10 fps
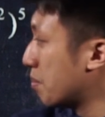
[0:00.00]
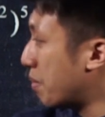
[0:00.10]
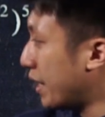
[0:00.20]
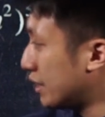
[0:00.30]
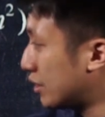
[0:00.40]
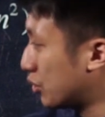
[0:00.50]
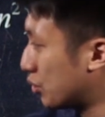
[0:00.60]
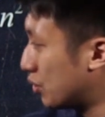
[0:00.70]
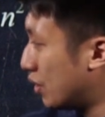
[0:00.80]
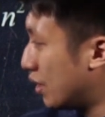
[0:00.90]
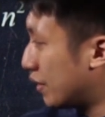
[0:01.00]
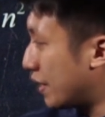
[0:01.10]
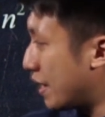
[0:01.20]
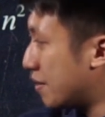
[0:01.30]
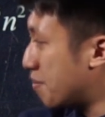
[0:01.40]
Minus 2,
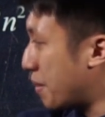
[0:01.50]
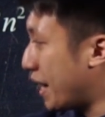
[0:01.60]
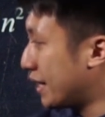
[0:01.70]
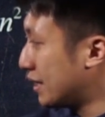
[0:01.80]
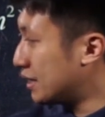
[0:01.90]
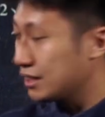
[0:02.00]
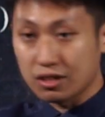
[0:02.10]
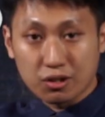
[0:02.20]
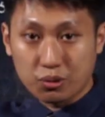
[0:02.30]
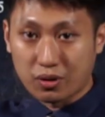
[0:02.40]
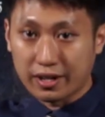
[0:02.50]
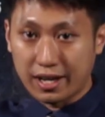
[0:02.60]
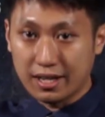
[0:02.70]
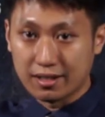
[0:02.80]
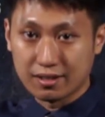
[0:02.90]
then minus 2
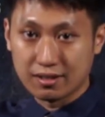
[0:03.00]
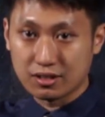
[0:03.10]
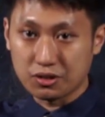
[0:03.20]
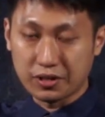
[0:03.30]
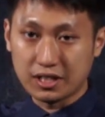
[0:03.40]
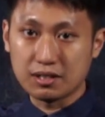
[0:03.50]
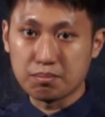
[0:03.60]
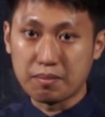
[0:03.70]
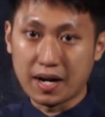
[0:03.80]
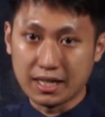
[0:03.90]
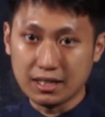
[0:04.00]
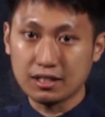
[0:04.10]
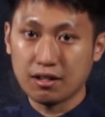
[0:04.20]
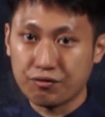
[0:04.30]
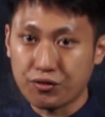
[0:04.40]
again. So it's
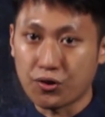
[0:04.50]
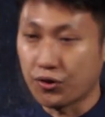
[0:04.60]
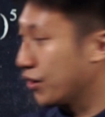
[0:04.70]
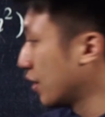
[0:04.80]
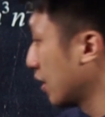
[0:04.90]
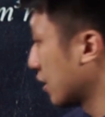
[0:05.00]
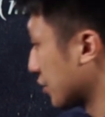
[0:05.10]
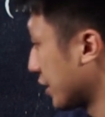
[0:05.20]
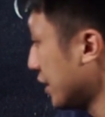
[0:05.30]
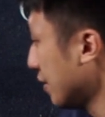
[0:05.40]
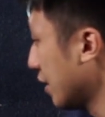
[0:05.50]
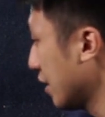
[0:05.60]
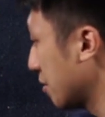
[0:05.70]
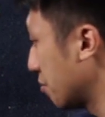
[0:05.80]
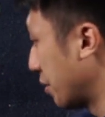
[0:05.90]
minus 4. So here,
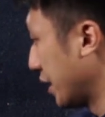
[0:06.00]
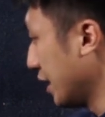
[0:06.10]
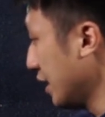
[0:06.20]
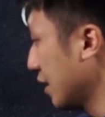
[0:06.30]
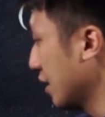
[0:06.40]
b